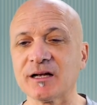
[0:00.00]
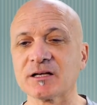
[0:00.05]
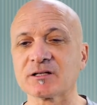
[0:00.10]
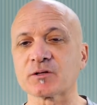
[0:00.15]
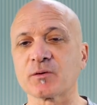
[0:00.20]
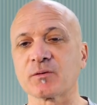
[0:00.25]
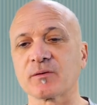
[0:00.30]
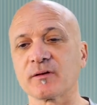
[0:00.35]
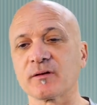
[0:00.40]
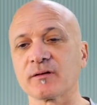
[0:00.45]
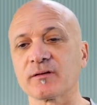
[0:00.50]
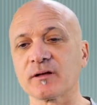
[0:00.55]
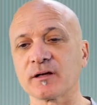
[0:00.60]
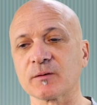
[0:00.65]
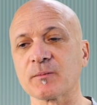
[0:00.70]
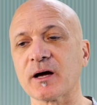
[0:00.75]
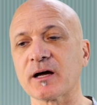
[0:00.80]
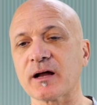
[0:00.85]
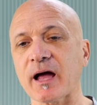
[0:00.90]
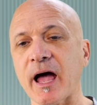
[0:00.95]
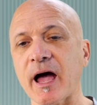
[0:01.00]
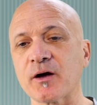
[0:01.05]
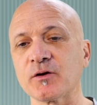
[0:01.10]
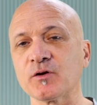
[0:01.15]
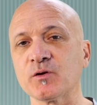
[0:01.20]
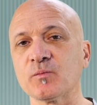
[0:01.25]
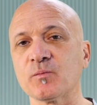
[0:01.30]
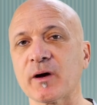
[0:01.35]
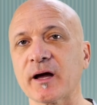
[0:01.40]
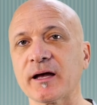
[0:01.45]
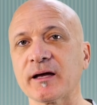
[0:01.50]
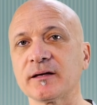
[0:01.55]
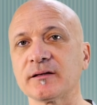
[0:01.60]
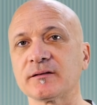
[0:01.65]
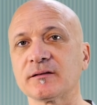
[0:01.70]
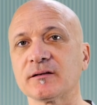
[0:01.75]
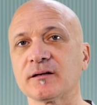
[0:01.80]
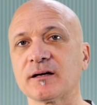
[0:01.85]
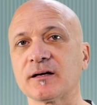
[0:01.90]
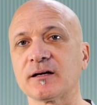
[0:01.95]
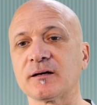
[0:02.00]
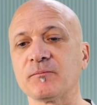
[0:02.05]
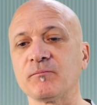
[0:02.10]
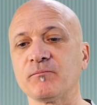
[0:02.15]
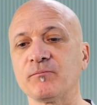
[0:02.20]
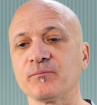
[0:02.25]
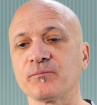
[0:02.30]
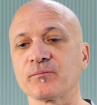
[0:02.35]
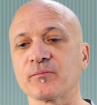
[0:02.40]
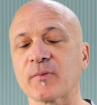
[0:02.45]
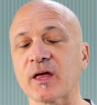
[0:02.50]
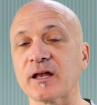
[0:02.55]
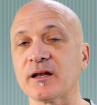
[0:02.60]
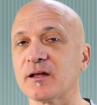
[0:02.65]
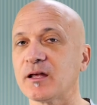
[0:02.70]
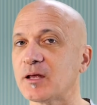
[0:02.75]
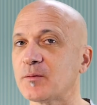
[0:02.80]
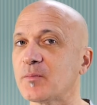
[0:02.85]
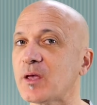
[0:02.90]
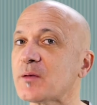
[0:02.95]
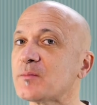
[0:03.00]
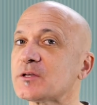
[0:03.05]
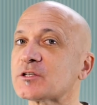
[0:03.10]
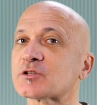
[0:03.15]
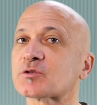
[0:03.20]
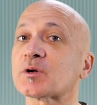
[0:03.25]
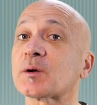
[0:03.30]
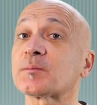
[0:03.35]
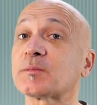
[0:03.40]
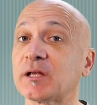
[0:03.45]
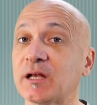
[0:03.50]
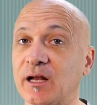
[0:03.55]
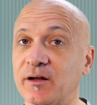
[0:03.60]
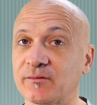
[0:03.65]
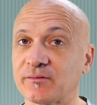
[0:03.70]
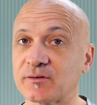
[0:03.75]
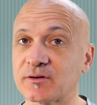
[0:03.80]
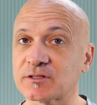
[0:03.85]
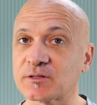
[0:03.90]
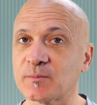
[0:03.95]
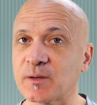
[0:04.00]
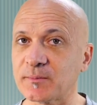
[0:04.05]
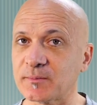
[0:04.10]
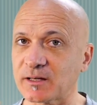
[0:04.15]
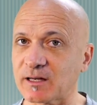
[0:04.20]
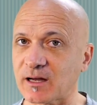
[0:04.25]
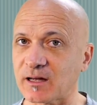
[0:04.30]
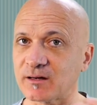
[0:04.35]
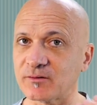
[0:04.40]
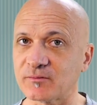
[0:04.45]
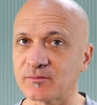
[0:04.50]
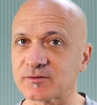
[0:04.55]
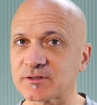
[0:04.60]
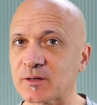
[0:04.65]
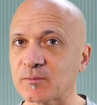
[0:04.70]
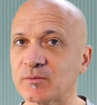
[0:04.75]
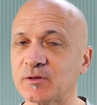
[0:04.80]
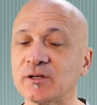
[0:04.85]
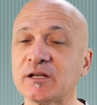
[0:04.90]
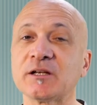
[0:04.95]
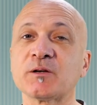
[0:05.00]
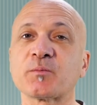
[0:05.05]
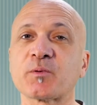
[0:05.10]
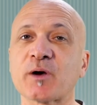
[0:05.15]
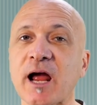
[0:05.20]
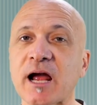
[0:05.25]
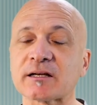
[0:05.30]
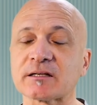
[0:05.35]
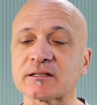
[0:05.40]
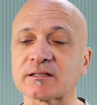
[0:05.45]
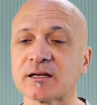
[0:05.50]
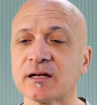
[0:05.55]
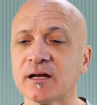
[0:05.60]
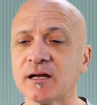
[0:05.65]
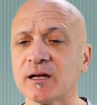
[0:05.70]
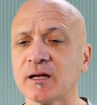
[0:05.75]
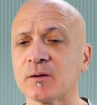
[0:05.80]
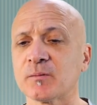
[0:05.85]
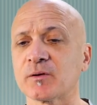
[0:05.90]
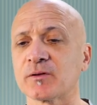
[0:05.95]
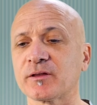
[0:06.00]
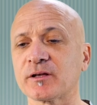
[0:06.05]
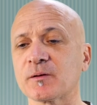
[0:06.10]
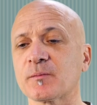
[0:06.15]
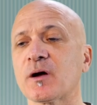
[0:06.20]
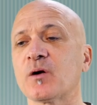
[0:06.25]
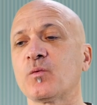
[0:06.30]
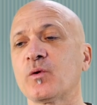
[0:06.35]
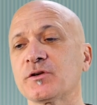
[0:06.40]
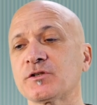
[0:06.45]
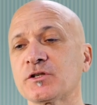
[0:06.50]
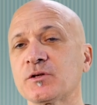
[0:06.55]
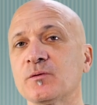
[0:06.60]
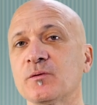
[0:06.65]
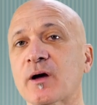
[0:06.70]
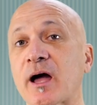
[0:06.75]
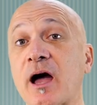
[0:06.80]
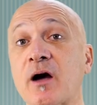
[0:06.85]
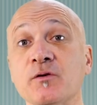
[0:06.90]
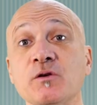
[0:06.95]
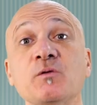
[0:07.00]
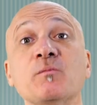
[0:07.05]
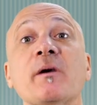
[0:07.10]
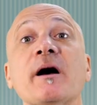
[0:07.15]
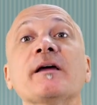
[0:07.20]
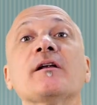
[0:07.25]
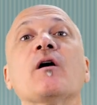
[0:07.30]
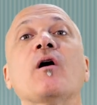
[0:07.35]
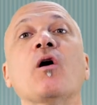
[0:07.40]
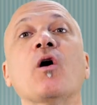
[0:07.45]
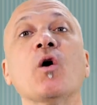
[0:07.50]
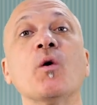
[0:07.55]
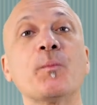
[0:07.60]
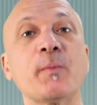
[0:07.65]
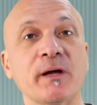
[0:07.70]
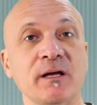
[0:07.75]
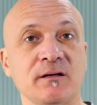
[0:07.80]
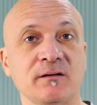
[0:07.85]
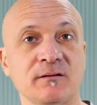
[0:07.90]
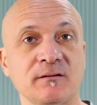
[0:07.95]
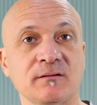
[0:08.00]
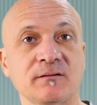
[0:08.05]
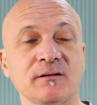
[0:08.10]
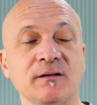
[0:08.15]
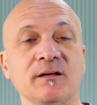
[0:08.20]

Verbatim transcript: So think about how you might, and it may be scripted at first, it may be kind of something you need to practice, but think about what you, how you might open